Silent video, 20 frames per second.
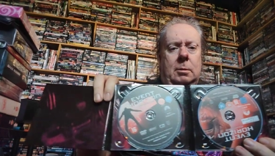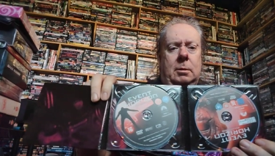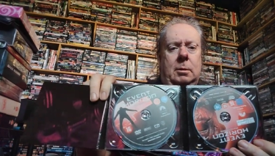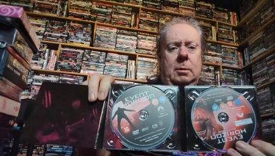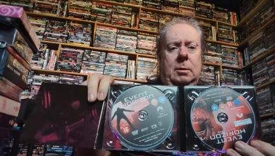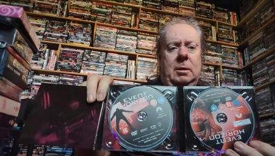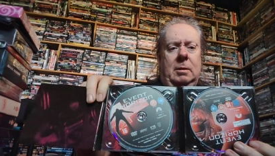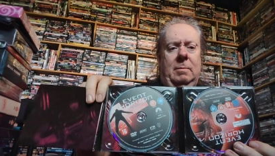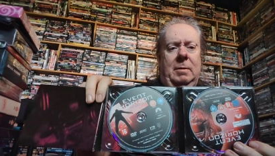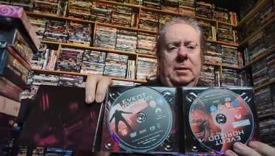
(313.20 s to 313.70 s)
2
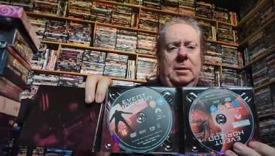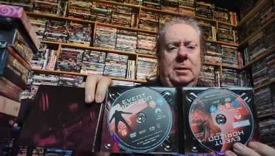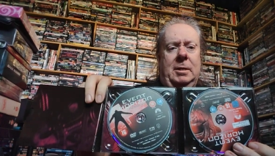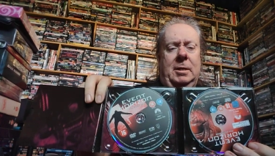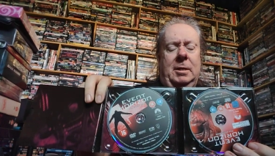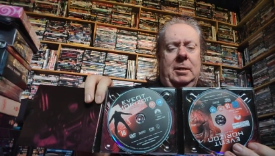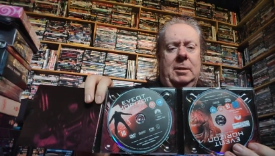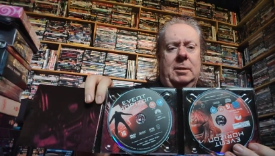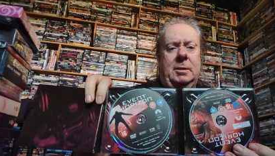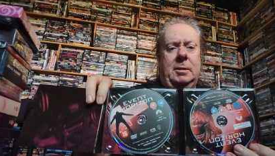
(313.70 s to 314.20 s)

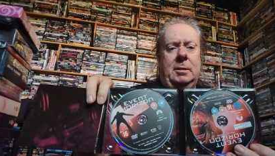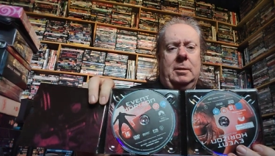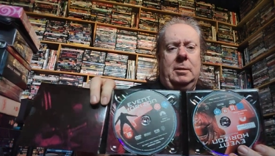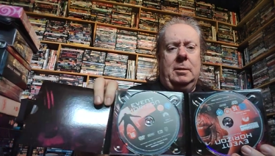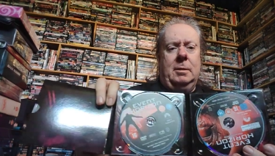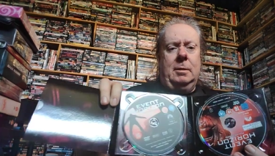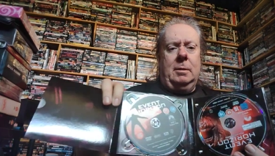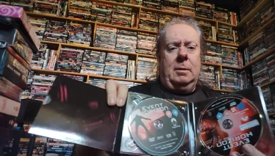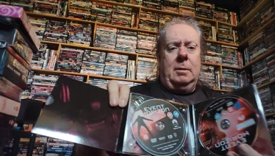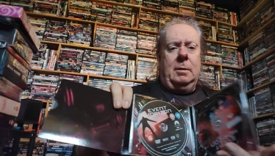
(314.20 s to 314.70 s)
DVDs.
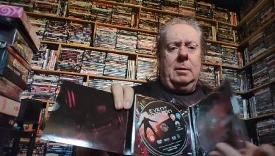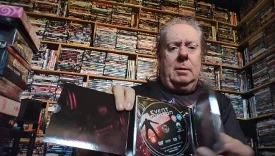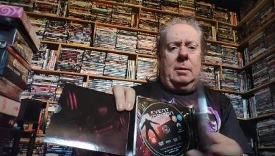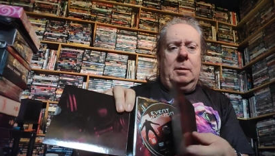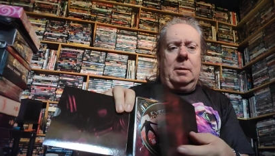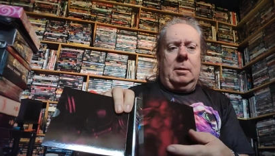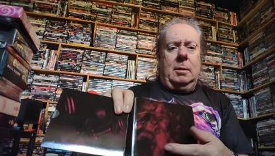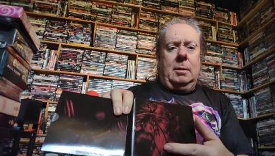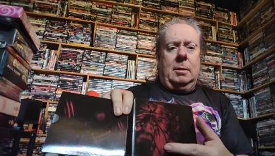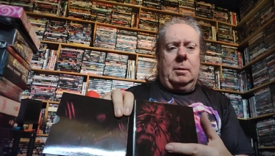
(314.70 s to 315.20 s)

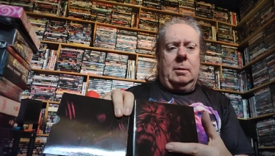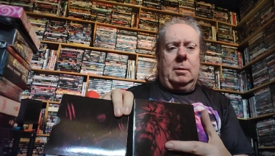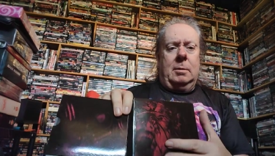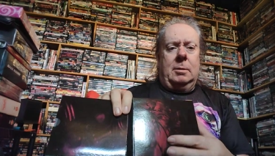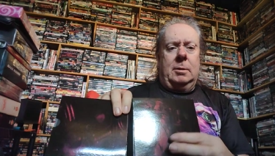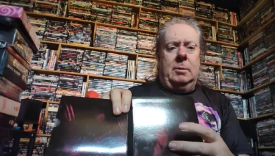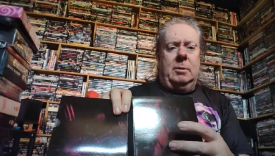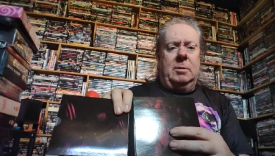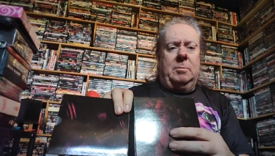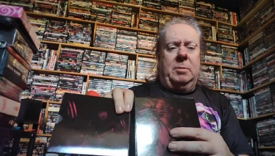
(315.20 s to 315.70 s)

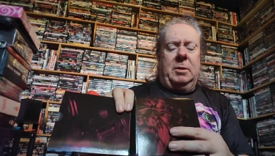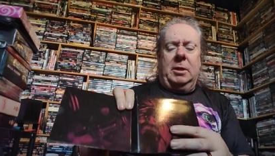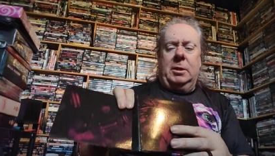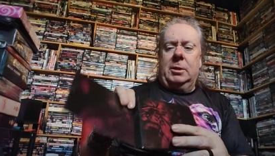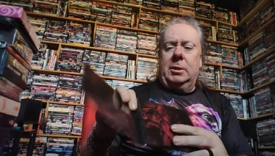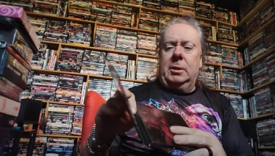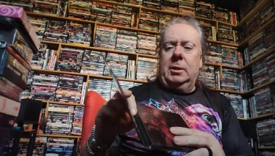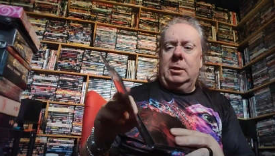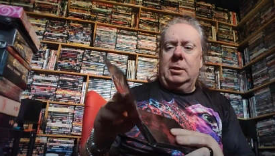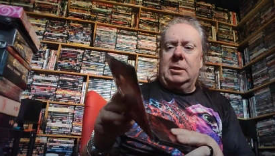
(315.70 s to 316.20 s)
Nice
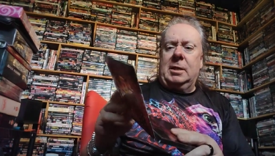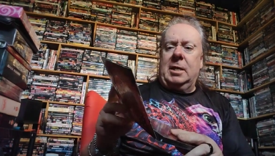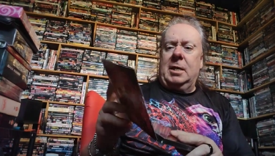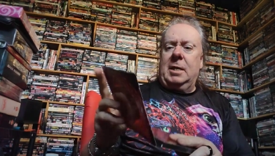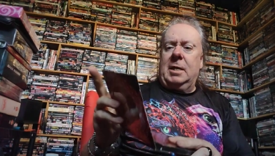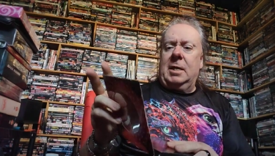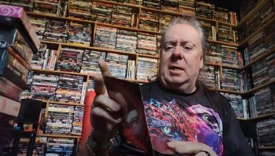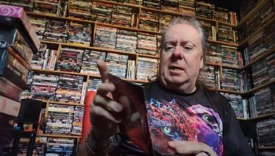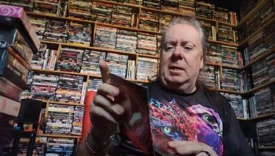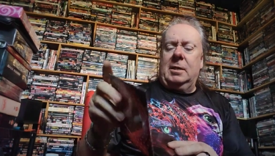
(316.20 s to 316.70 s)
pictures
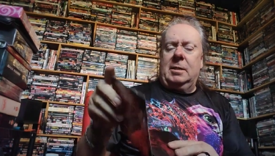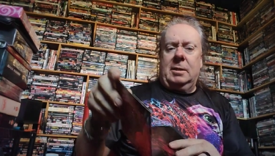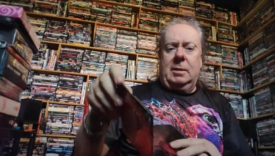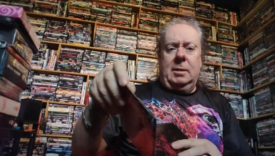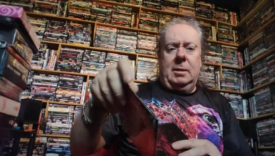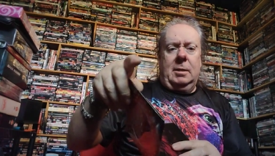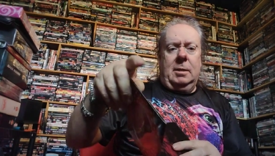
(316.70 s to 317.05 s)
and